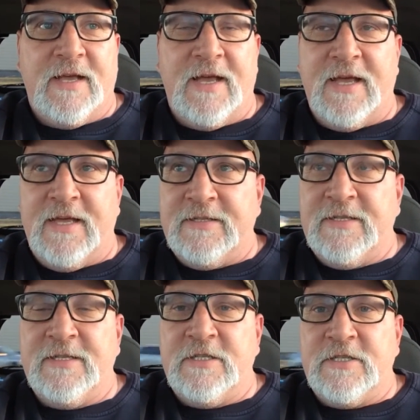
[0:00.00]
uh,
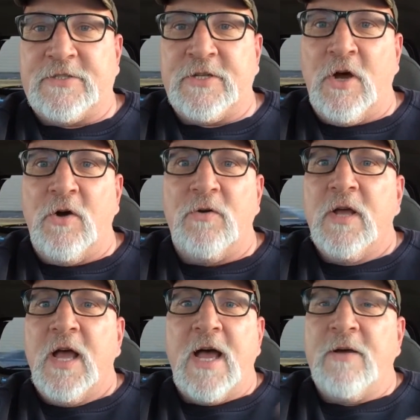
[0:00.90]
so
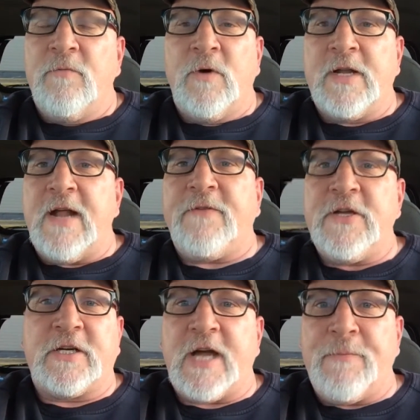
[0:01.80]
whatever
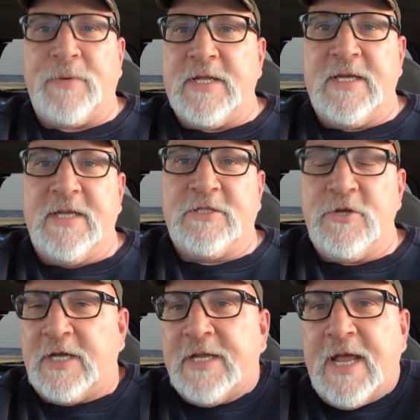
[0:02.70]
your company is,
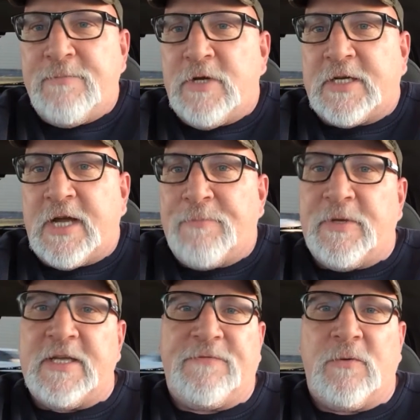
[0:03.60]
you can name your
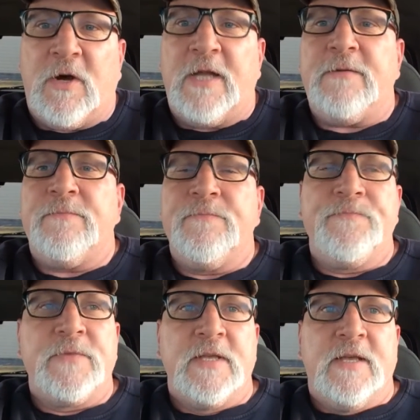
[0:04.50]
company if you want.
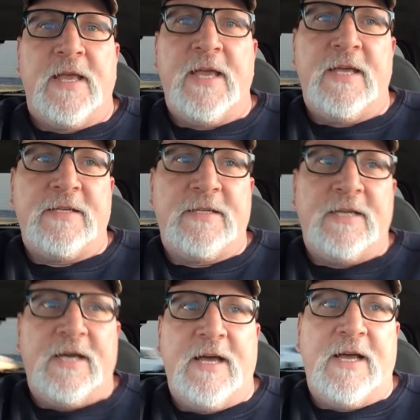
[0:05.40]
And,
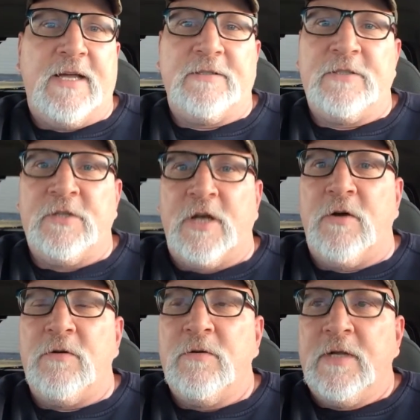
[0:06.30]
uh, you
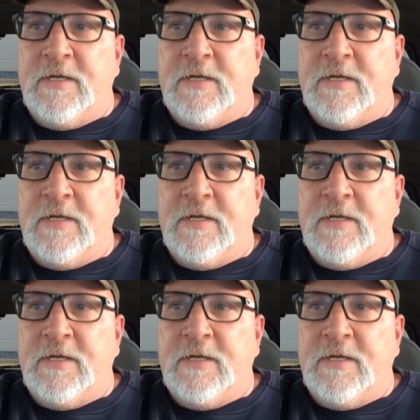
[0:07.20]
know,